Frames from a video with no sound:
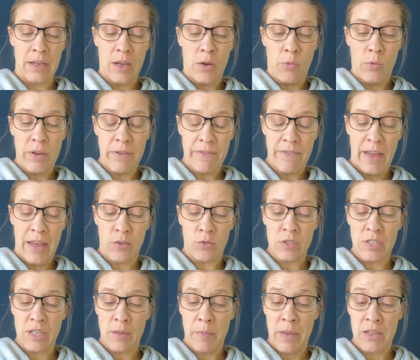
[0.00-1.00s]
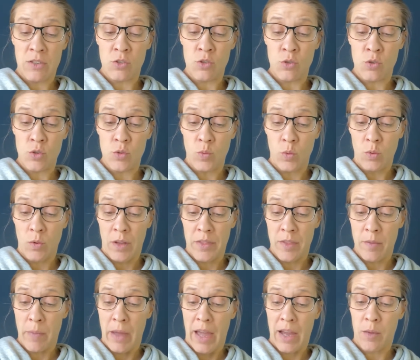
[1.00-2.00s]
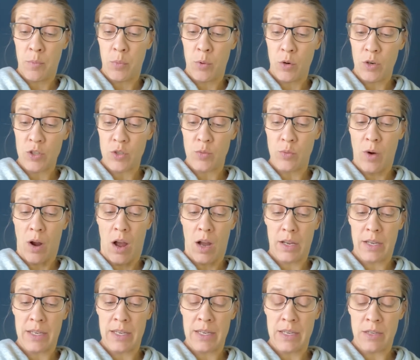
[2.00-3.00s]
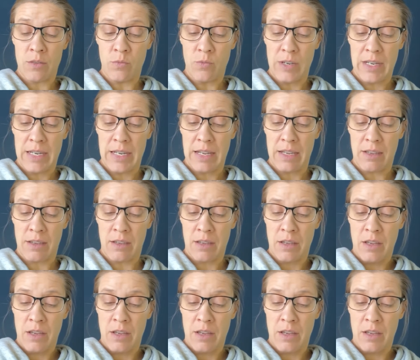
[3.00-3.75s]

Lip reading: We found him, as usual, on the back porch, rocking and reading.